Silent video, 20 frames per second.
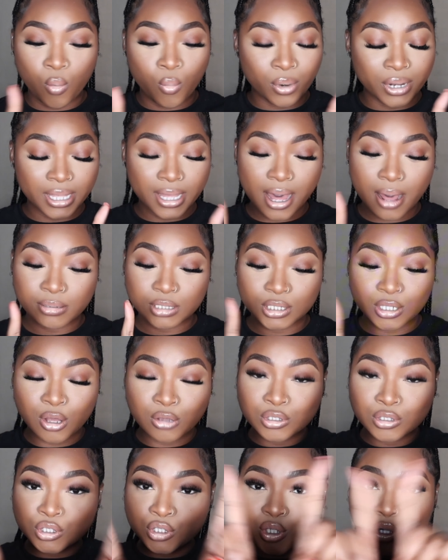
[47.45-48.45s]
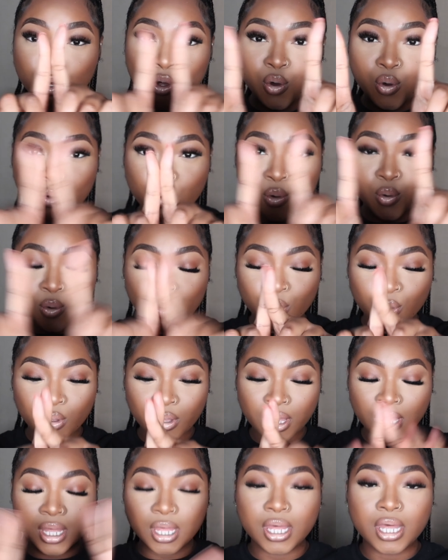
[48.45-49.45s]
When it comes to those two,
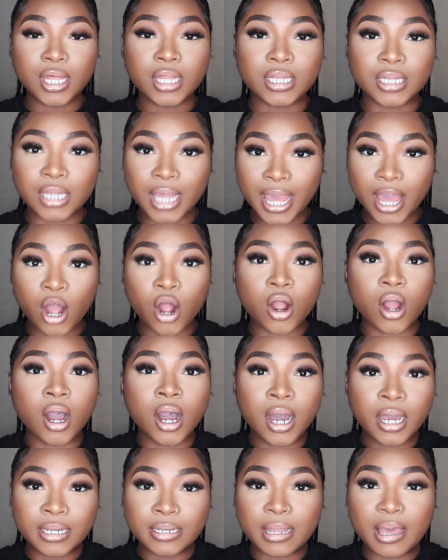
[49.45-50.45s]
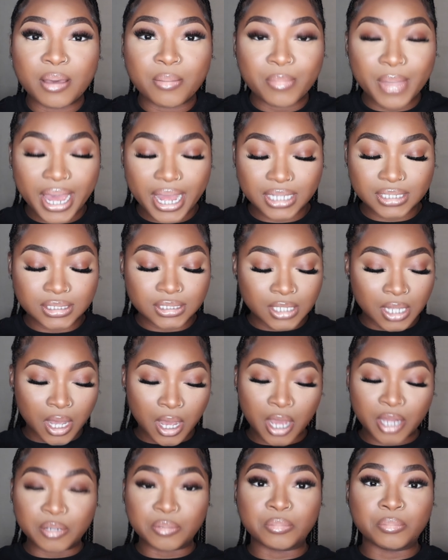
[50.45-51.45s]
they are unmatched,
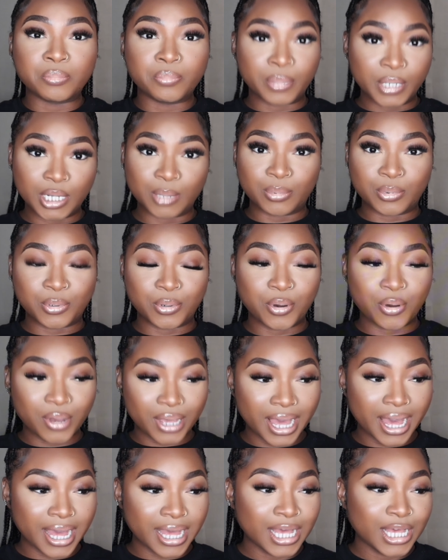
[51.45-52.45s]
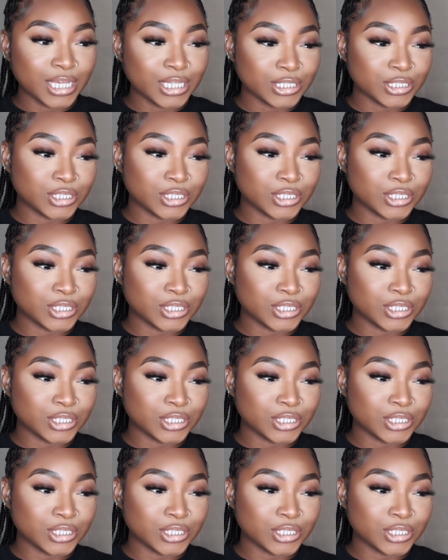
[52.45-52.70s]
unbeatable, okay?